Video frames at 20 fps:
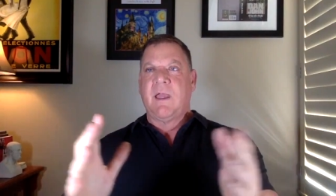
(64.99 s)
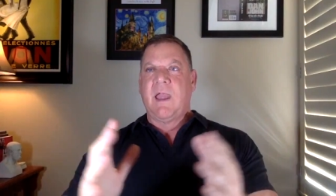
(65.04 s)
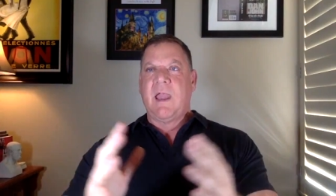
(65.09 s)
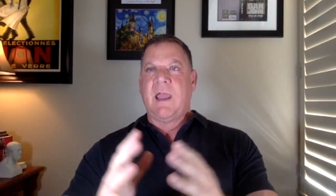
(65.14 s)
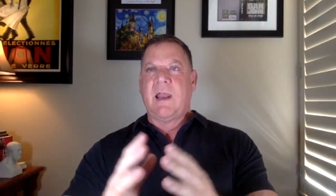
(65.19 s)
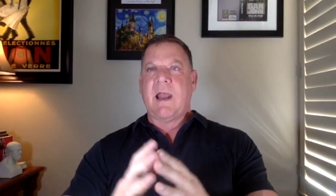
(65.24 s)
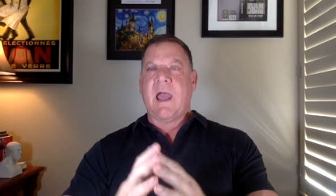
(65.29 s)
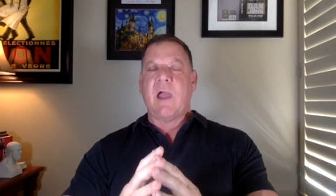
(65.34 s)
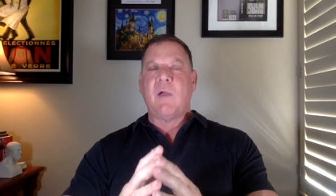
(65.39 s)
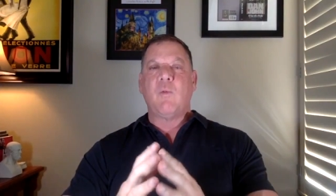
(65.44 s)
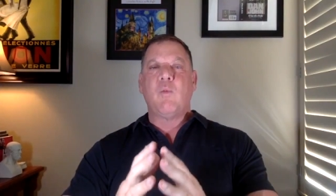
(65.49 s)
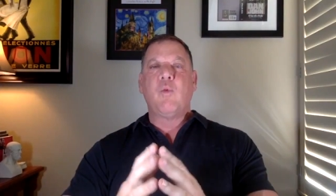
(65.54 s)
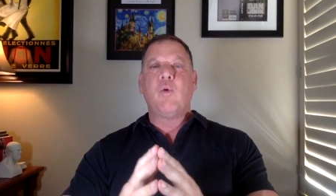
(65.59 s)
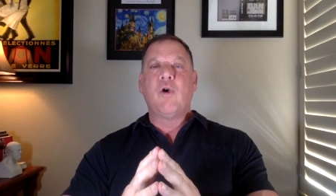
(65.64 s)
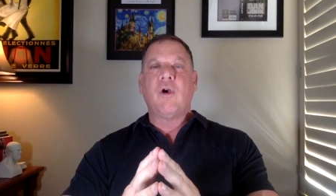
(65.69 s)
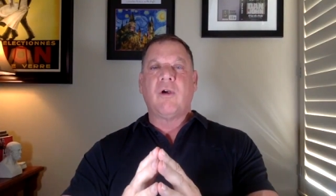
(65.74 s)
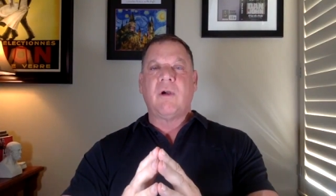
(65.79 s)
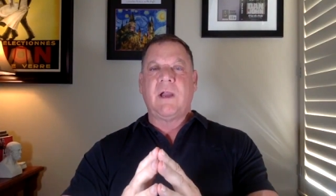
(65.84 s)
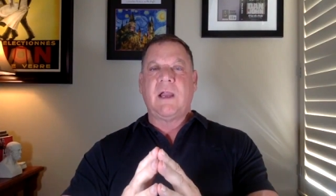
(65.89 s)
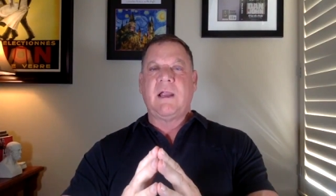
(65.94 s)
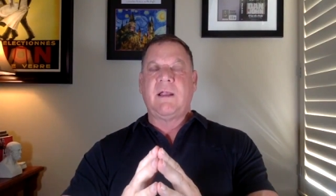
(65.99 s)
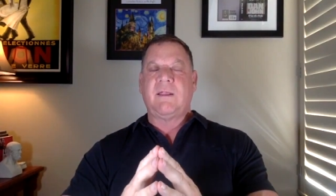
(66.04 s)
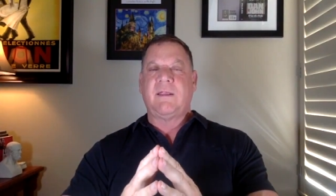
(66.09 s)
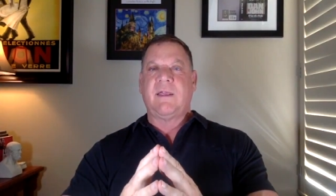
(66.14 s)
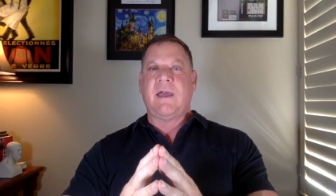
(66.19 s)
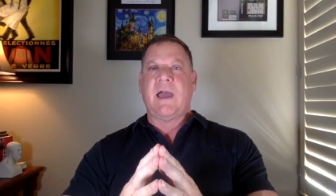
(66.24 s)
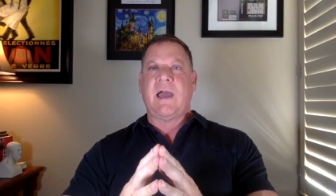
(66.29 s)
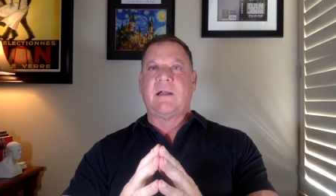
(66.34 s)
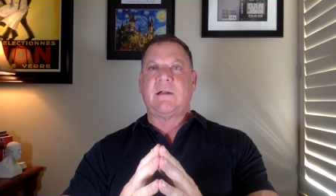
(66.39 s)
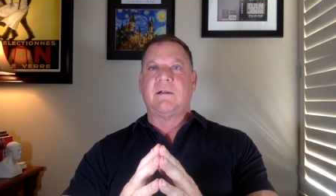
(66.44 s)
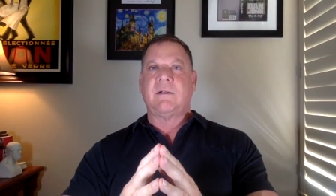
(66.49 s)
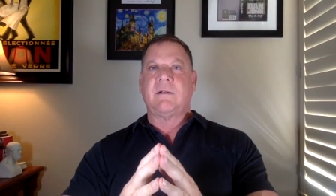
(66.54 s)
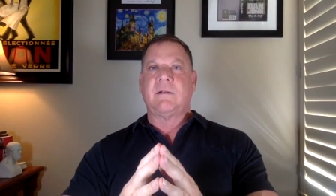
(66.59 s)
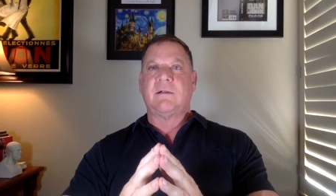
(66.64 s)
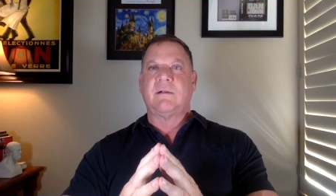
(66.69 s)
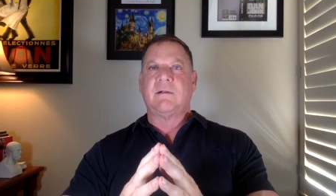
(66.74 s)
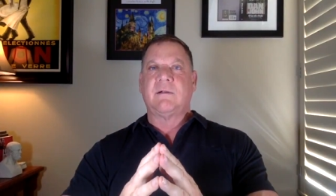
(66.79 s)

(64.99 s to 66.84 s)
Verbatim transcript: And I worry that,